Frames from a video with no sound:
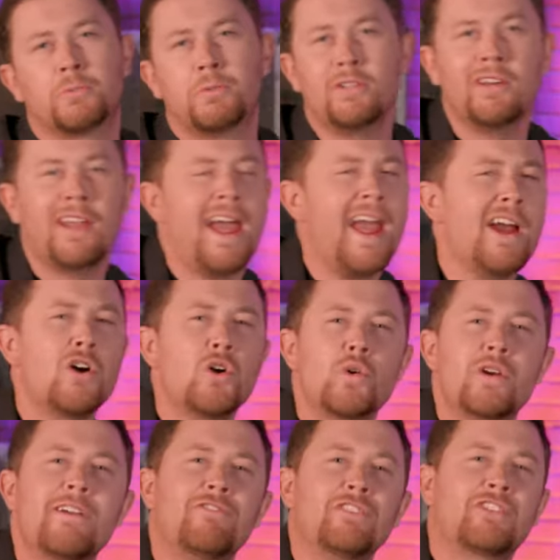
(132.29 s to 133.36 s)
but now
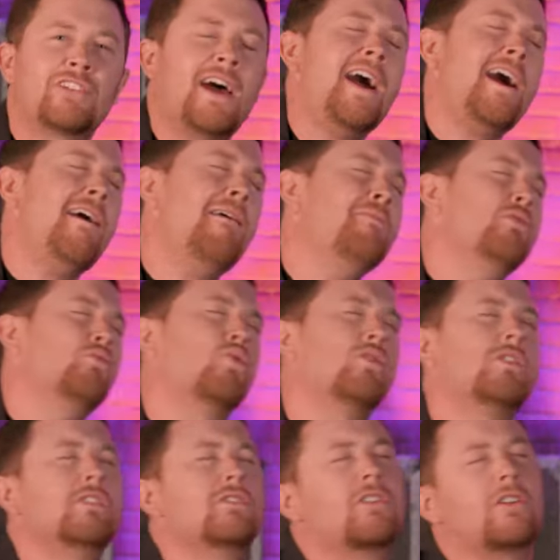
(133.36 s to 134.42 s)
every time that
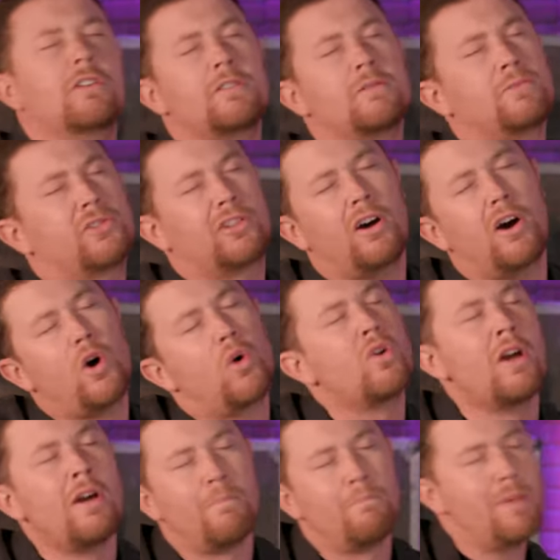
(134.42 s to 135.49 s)
one comes
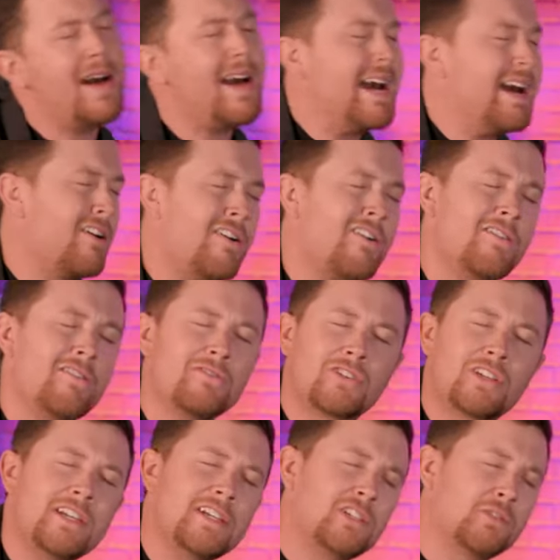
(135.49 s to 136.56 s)
on, my heart
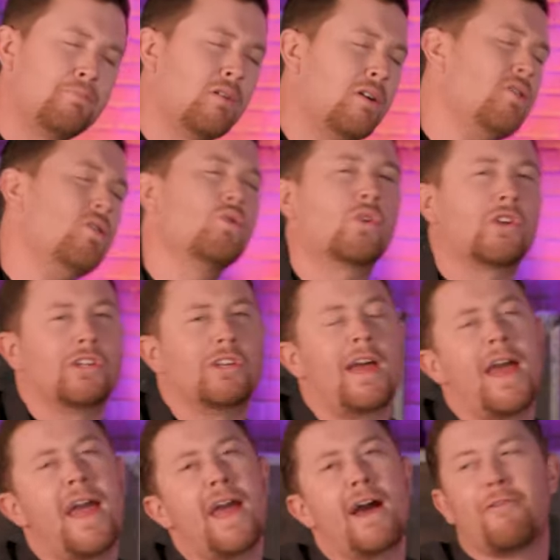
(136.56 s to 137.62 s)
gets broke in
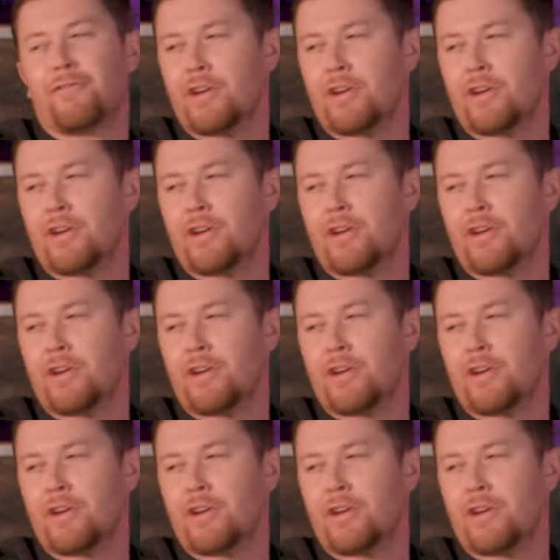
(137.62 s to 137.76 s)
half.